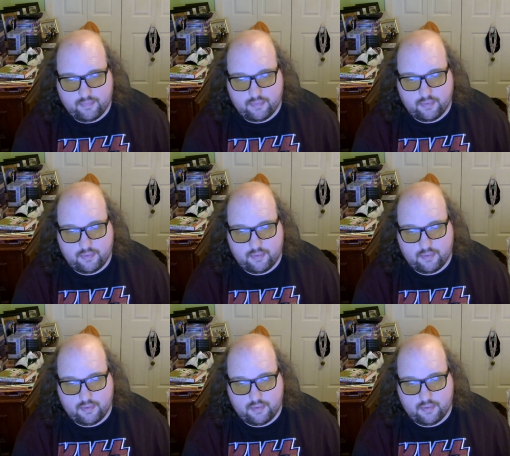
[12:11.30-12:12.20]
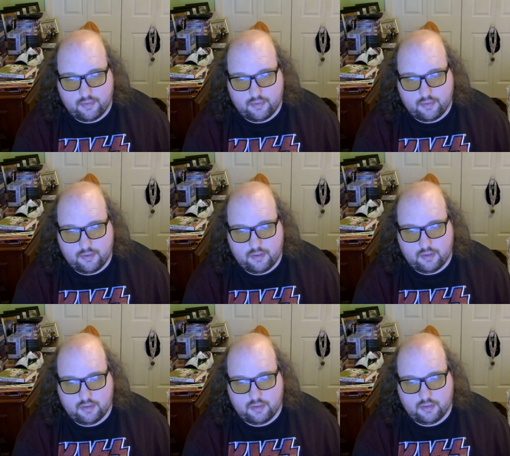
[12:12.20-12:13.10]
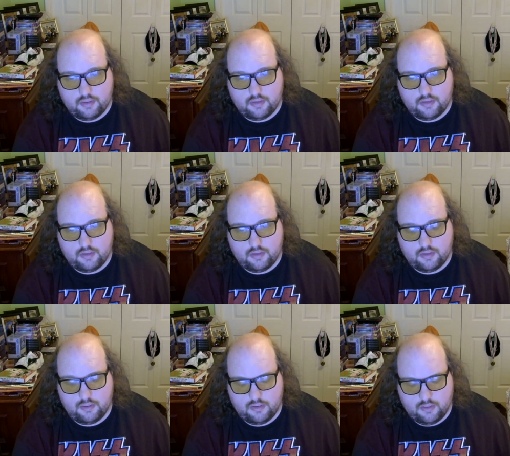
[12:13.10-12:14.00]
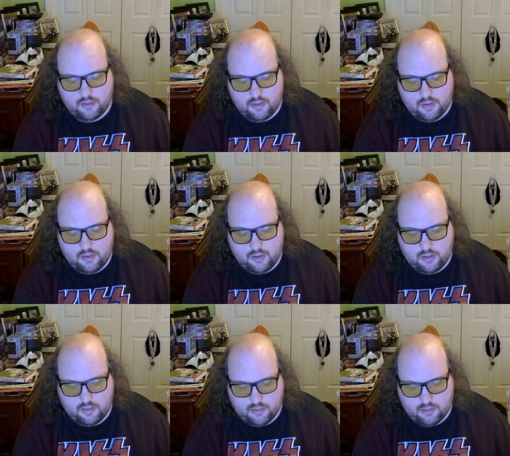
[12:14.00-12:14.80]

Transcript: (no one is talking)